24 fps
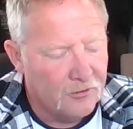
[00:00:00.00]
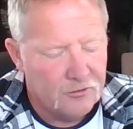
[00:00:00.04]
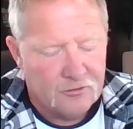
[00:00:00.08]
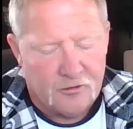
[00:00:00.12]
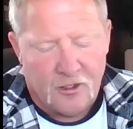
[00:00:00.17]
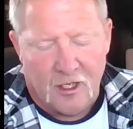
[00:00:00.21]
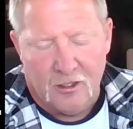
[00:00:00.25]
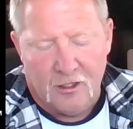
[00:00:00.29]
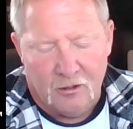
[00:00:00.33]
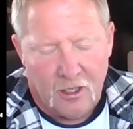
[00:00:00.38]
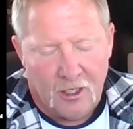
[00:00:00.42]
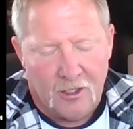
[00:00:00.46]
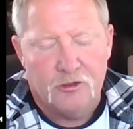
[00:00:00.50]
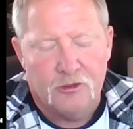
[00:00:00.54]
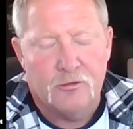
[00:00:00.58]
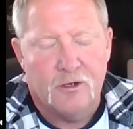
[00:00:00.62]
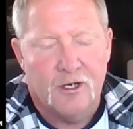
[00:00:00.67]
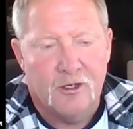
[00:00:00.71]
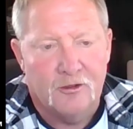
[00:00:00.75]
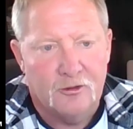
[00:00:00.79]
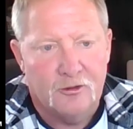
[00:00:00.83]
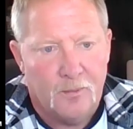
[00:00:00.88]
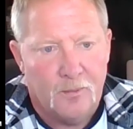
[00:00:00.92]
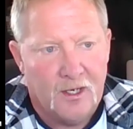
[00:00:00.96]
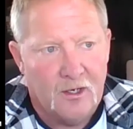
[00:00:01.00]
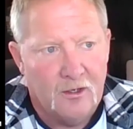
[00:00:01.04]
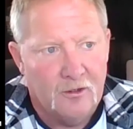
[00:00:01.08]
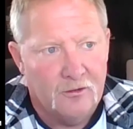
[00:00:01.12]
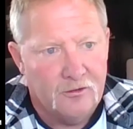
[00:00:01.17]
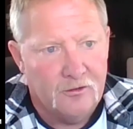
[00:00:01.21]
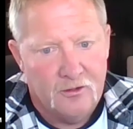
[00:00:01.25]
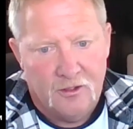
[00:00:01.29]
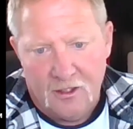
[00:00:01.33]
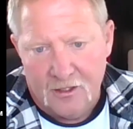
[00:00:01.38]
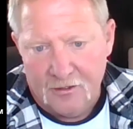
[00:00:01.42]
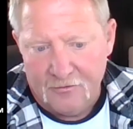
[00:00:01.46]
not a lot of
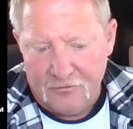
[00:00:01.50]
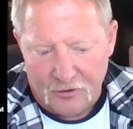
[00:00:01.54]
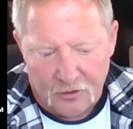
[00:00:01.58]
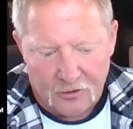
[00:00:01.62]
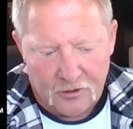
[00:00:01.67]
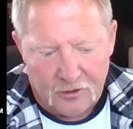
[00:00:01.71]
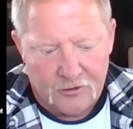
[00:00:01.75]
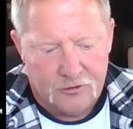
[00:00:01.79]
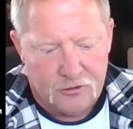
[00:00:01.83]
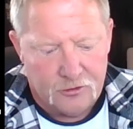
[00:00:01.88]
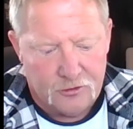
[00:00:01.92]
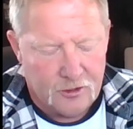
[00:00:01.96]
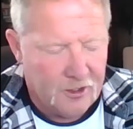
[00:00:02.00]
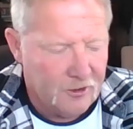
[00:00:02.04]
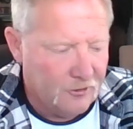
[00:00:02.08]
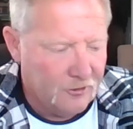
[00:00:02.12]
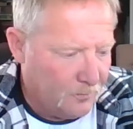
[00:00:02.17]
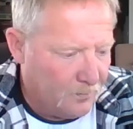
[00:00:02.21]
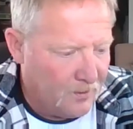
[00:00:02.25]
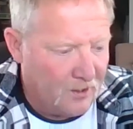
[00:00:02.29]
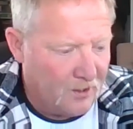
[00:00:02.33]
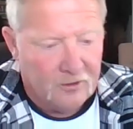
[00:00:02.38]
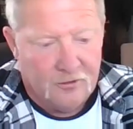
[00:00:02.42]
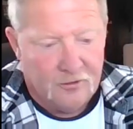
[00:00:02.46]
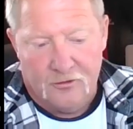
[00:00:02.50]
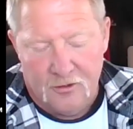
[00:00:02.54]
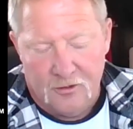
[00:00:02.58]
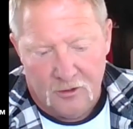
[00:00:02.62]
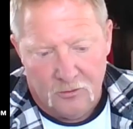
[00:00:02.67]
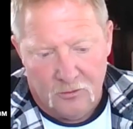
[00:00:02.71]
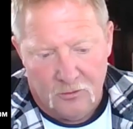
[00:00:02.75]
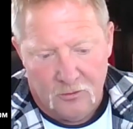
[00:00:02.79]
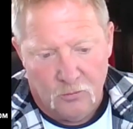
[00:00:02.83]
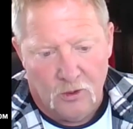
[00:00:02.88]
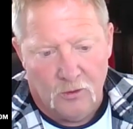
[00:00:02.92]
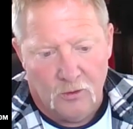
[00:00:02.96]
transparency, and if there is
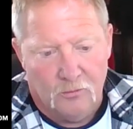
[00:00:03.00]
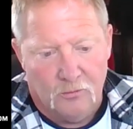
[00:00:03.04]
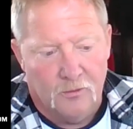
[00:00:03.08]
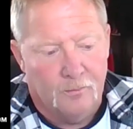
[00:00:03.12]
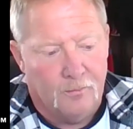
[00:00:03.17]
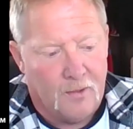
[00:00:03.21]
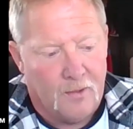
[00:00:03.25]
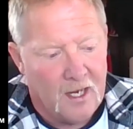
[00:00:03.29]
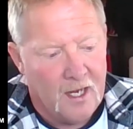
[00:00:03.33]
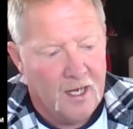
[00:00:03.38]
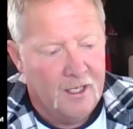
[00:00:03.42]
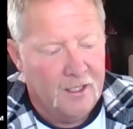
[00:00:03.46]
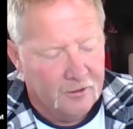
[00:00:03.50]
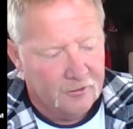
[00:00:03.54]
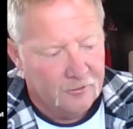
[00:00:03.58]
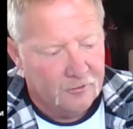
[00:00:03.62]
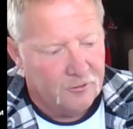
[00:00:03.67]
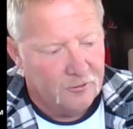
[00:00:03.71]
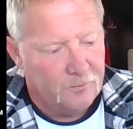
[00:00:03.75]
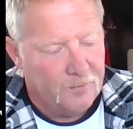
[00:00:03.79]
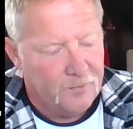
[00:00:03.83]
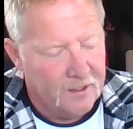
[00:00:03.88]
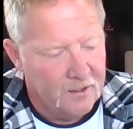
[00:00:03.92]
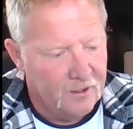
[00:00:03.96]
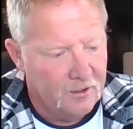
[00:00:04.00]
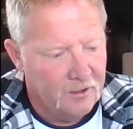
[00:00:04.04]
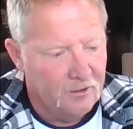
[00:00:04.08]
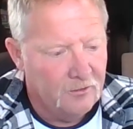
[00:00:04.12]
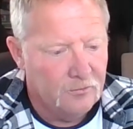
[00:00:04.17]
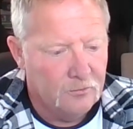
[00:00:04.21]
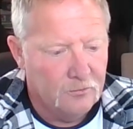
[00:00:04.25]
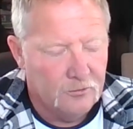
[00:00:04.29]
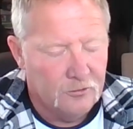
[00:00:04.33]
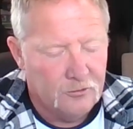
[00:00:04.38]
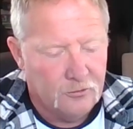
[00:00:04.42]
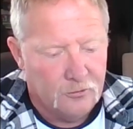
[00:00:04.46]
transparency in what we're buying and spending
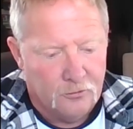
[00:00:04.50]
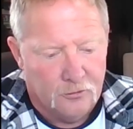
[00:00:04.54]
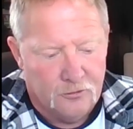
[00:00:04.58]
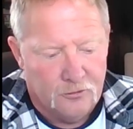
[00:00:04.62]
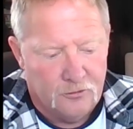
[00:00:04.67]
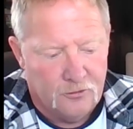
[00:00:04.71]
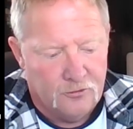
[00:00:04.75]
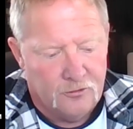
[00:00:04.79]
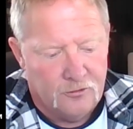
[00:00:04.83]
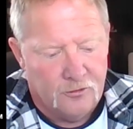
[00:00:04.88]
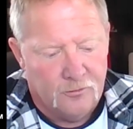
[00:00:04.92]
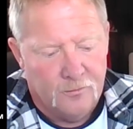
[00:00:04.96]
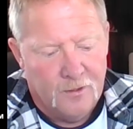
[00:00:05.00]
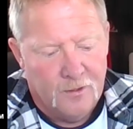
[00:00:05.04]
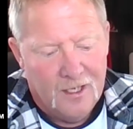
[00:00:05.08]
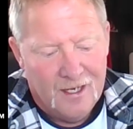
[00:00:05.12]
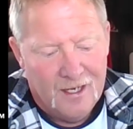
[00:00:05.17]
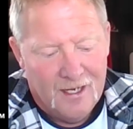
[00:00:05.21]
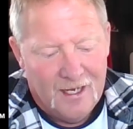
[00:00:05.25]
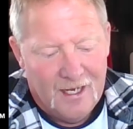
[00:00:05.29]
through the school system,